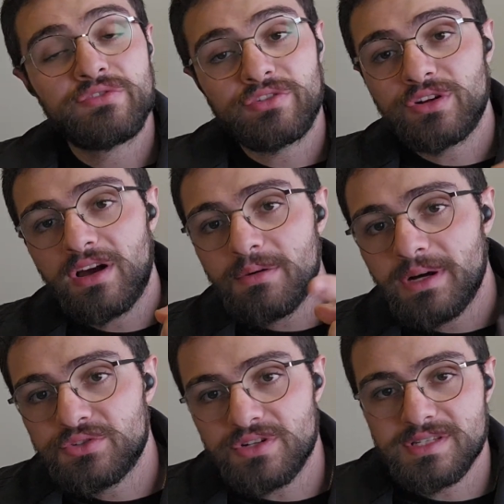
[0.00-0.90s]
You forgot
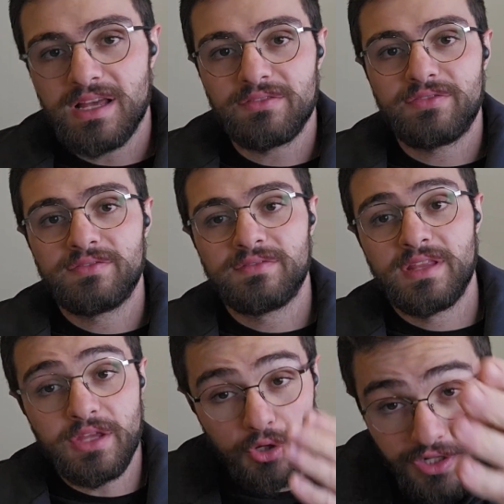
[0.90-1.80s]
about yourself,
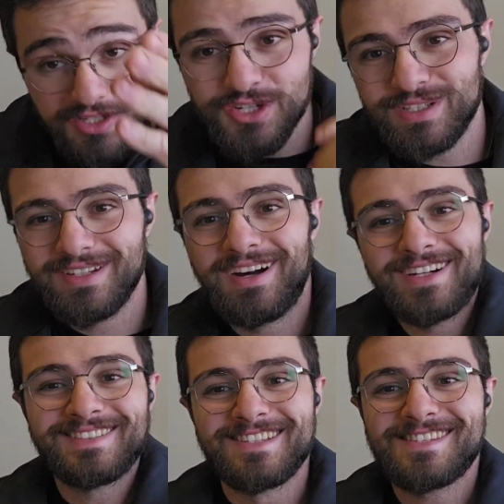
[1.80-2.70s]
the original
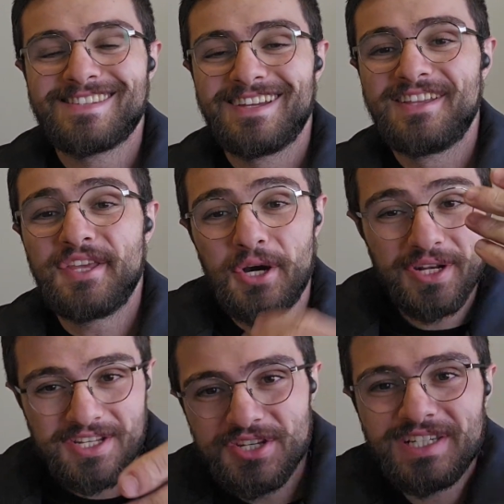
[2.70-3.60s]
artist, the
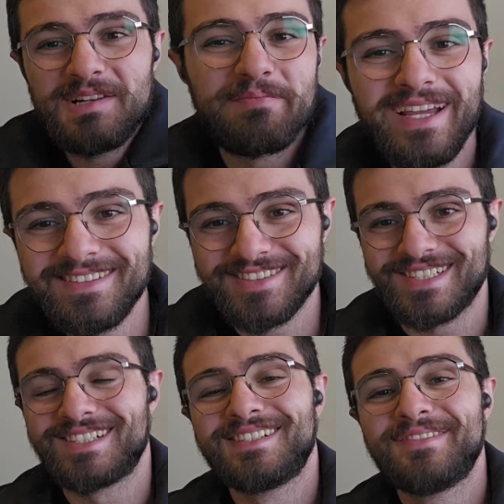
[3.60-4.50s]
original
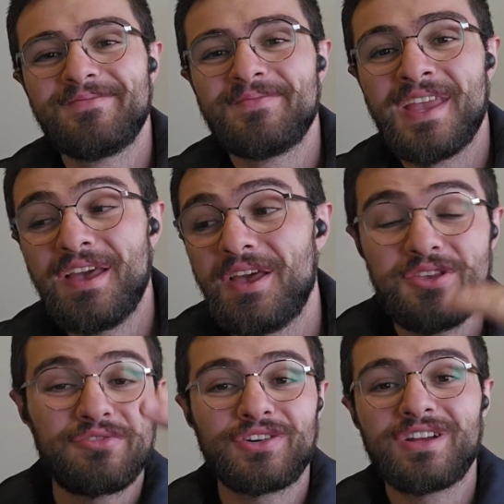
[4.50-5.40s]
painter.
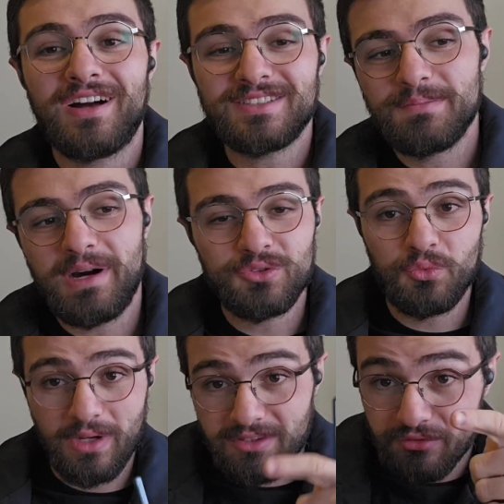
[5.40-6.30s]
You forgot about
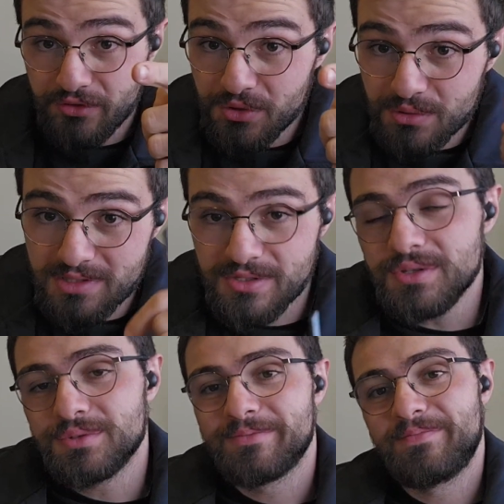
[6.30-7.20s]
what fuels
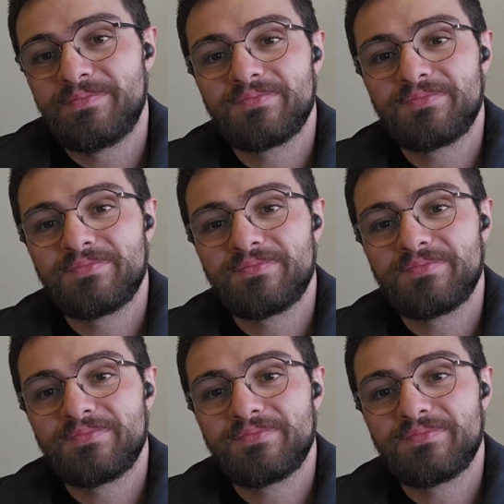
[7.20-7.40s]
you,